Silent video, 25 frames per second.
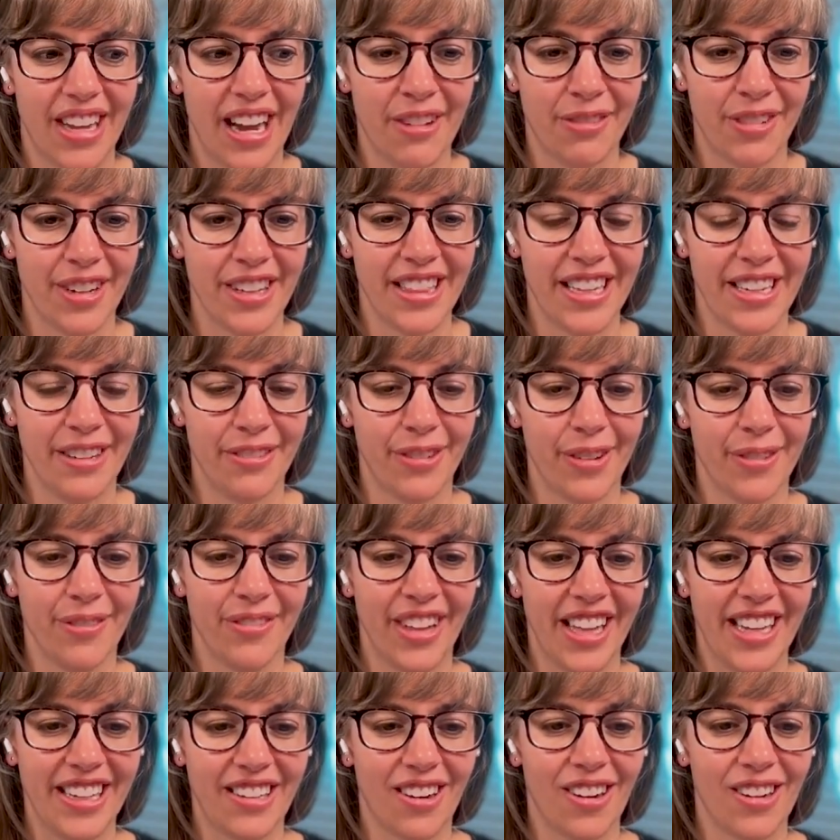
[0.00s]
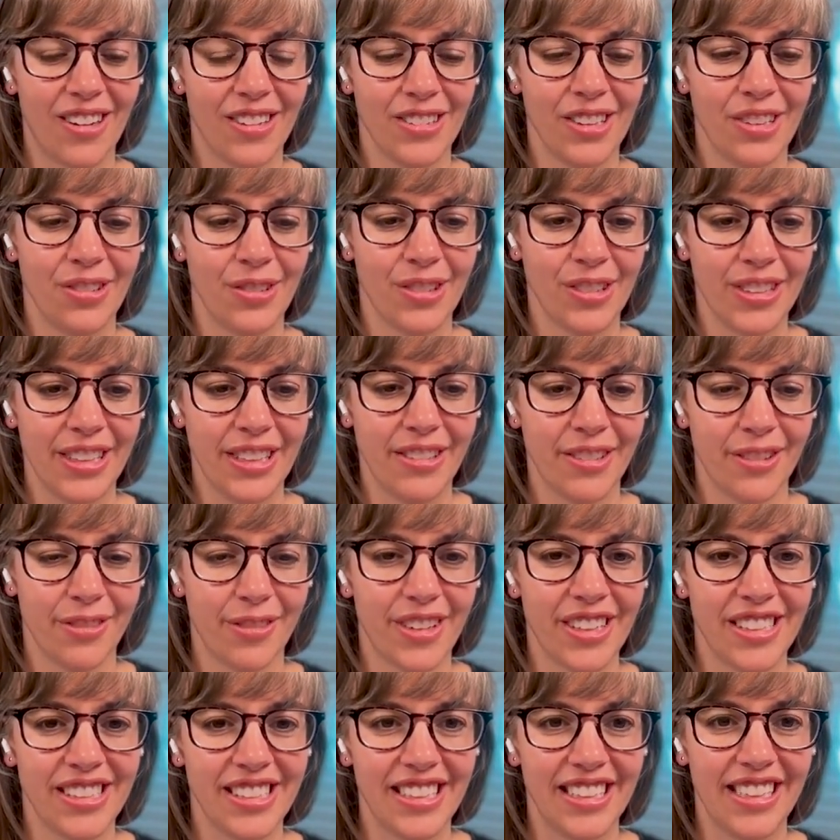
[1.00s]
everything from like our local
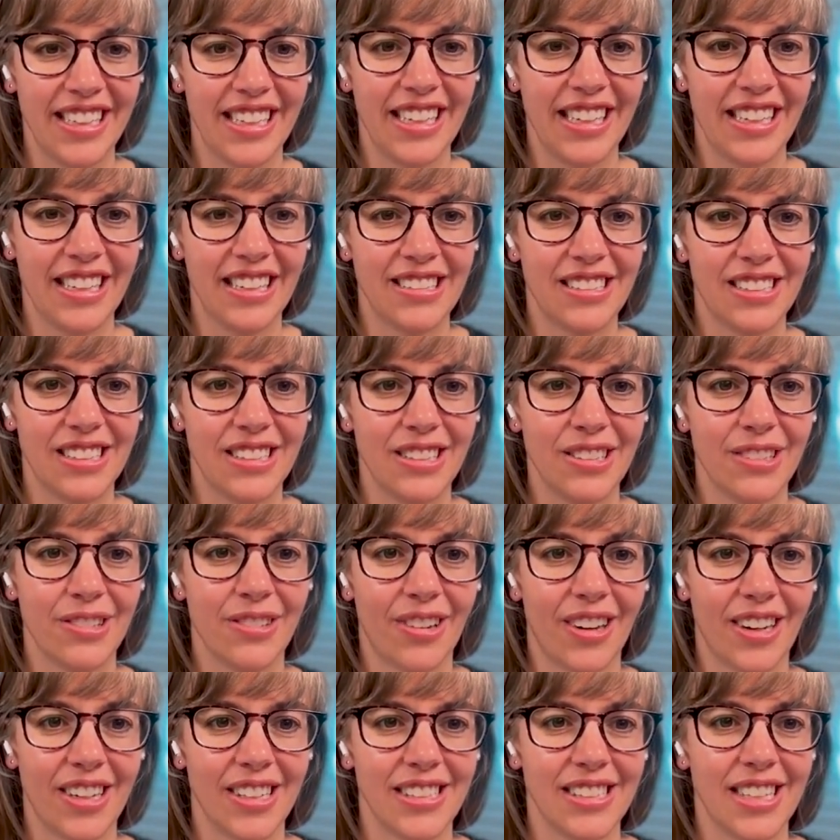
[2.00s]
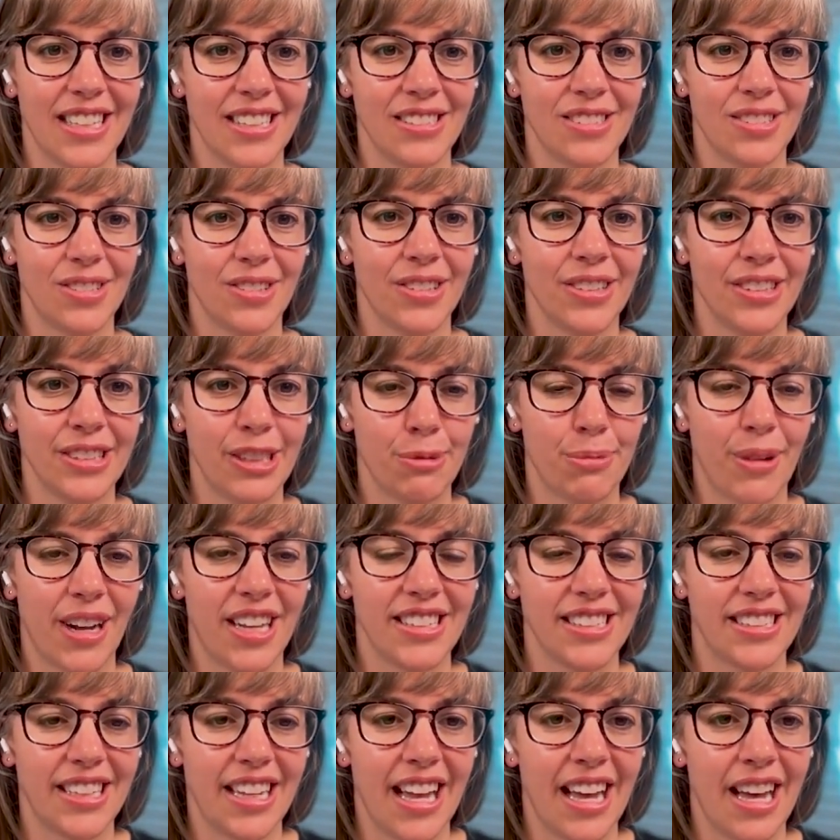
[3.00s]
university to our central
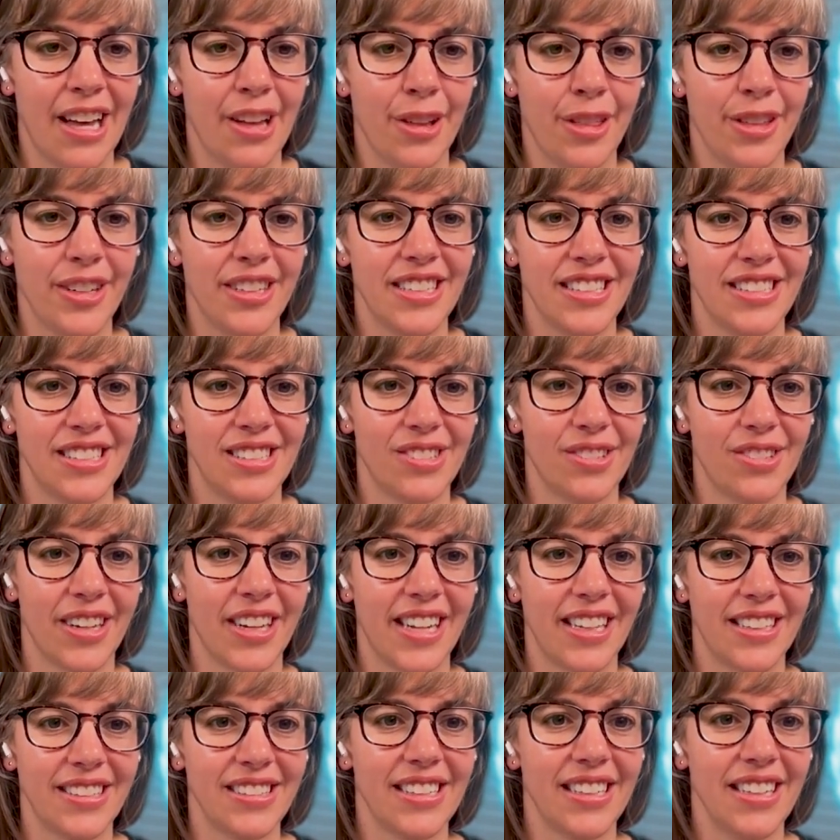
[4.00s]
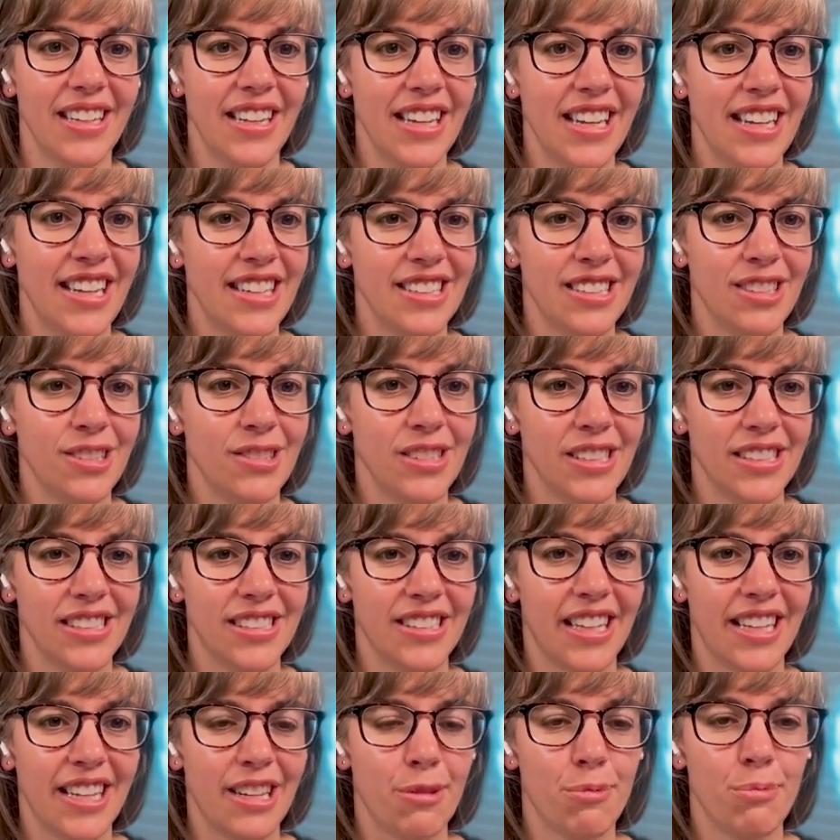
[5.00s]
Nebraska health district to
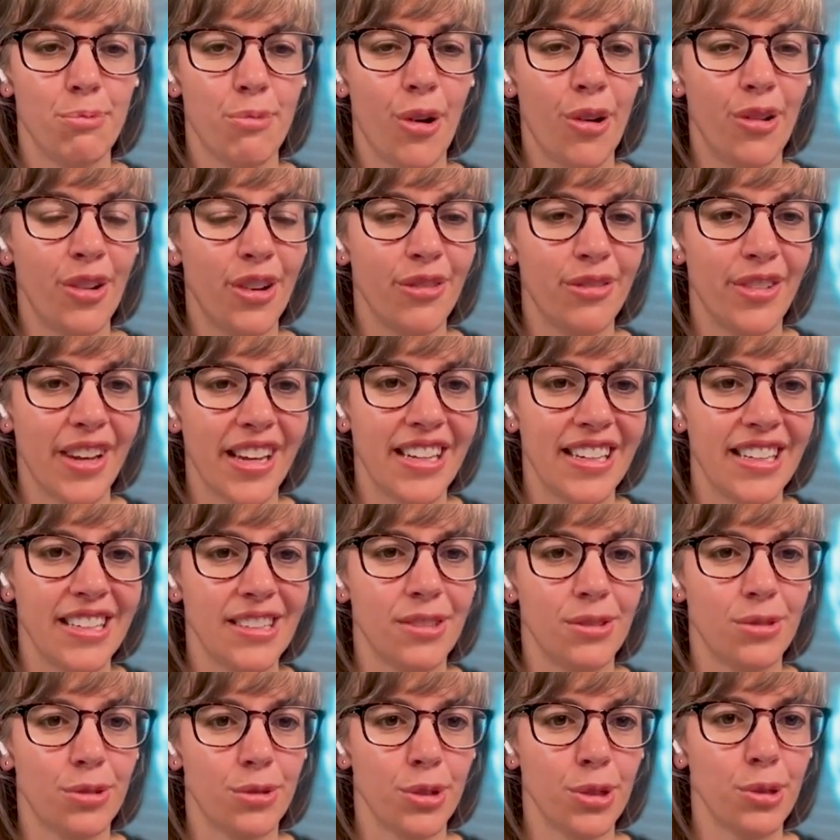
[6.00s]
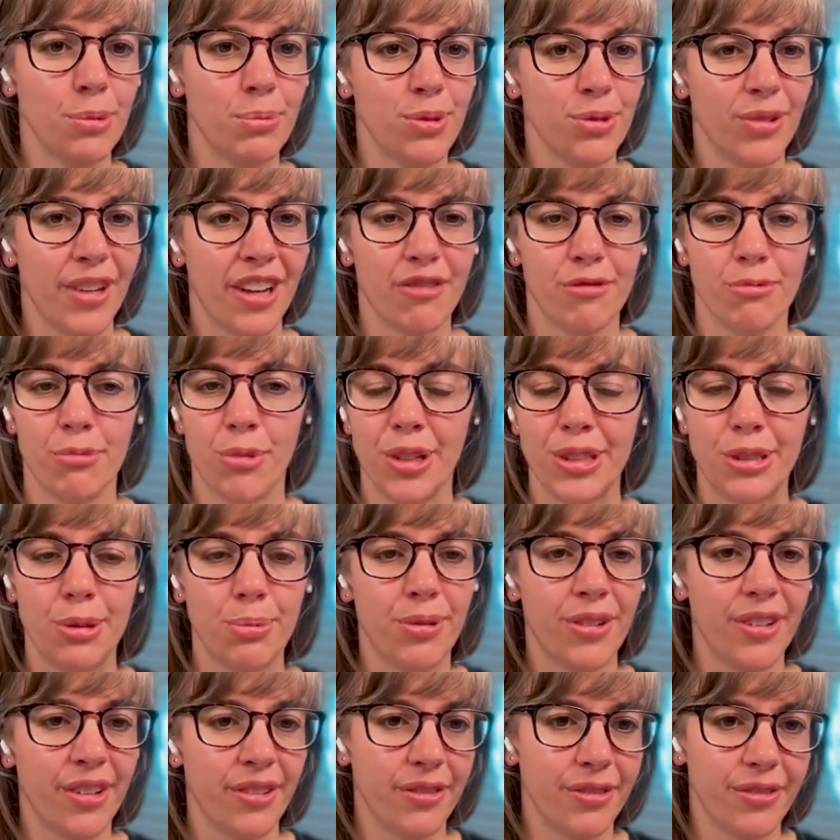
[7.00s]
just like motivated groups. We have
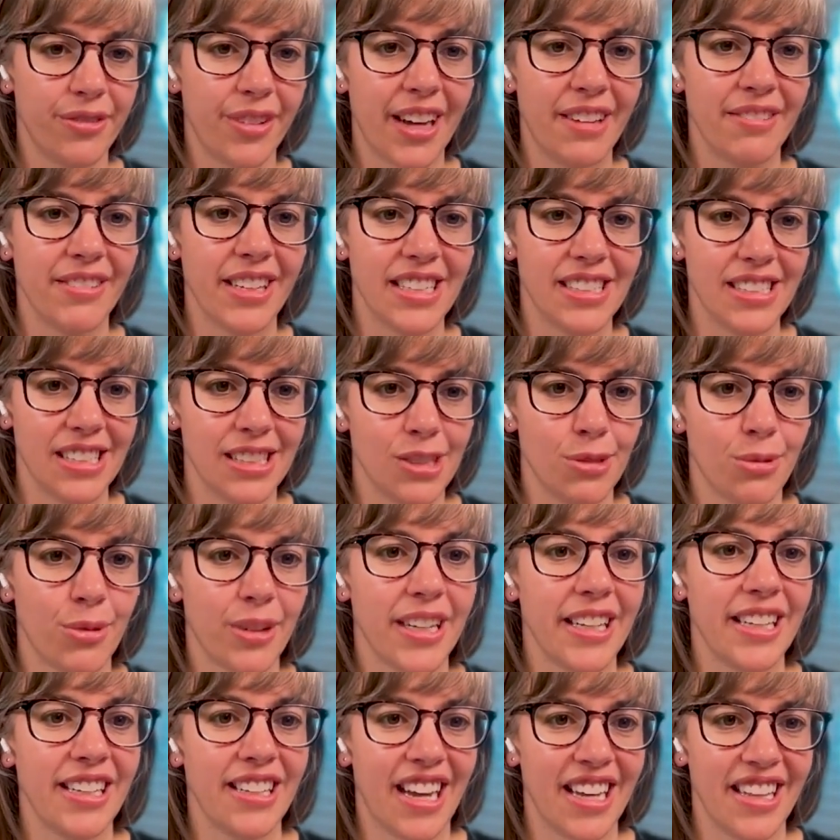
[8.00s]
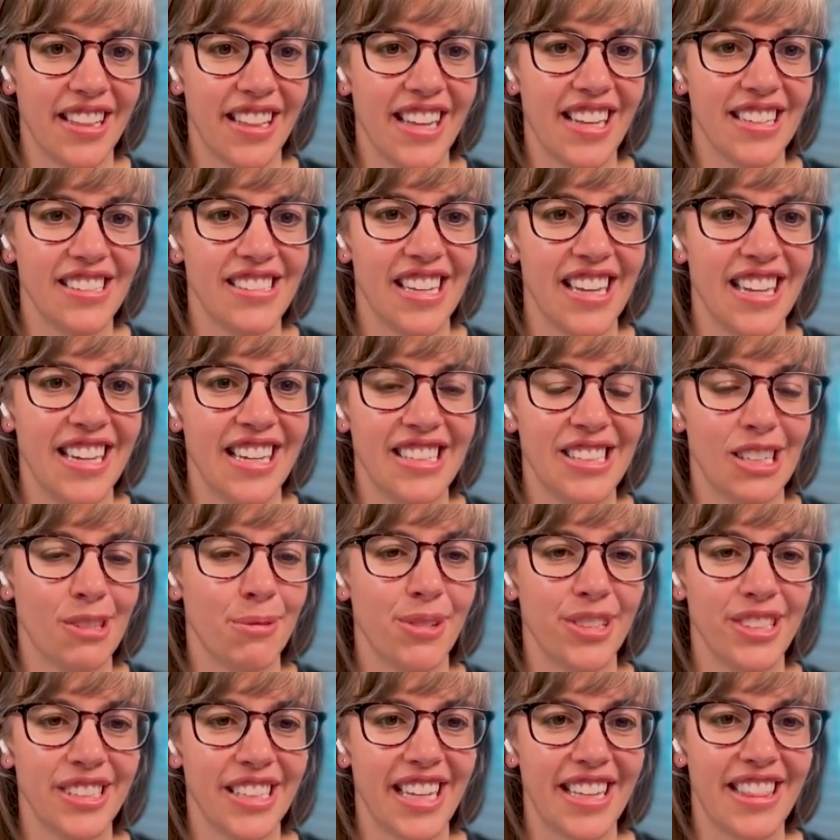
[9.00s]
multiple foundations working on this, and it's
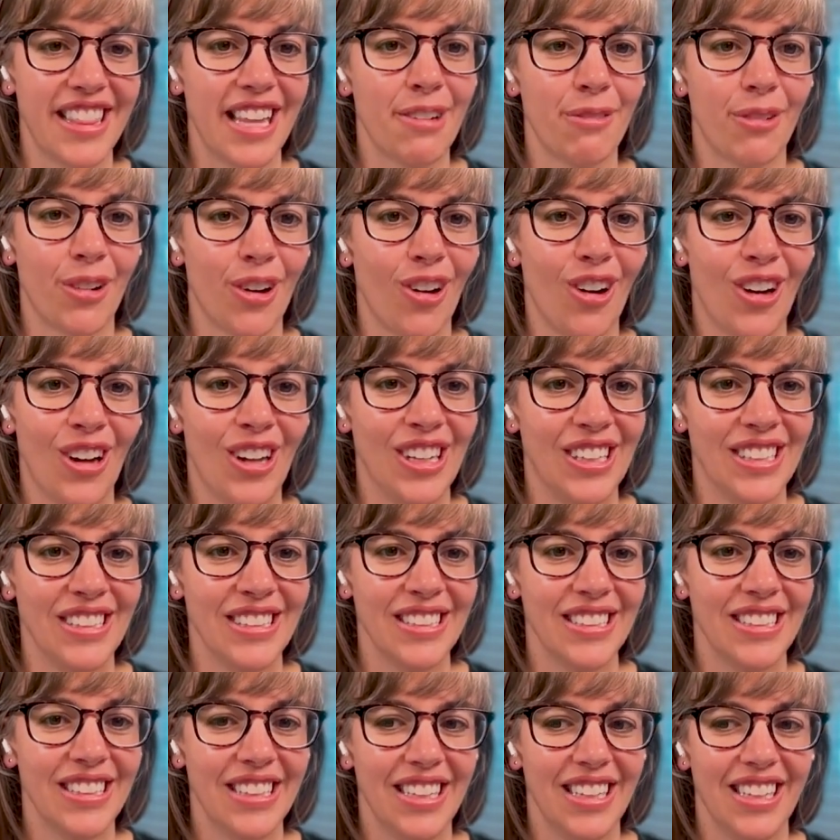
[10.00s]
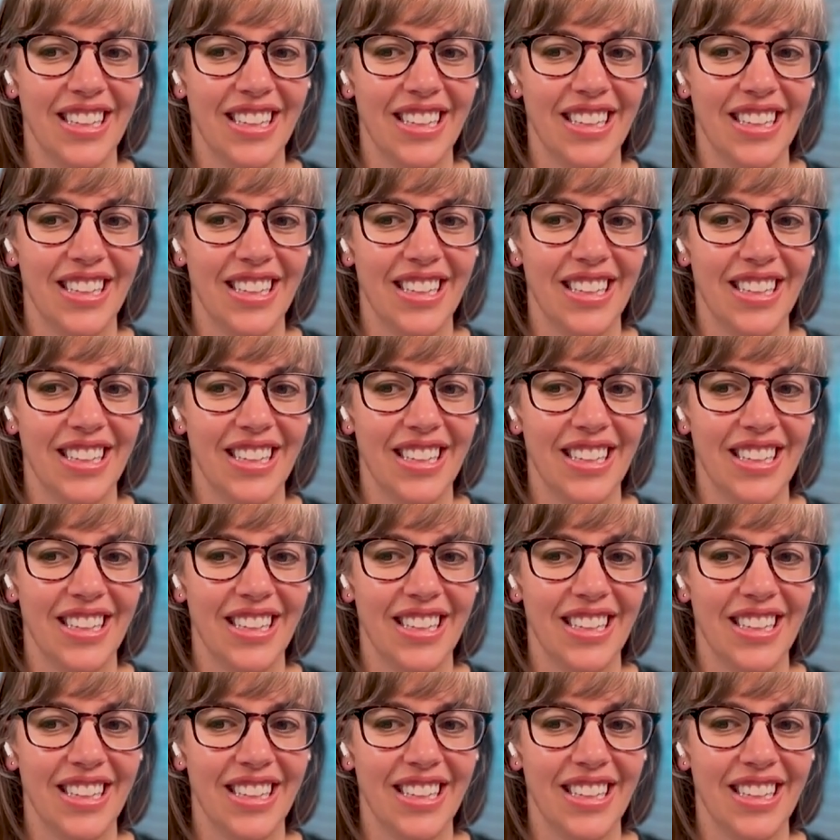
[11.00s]
almost like they were all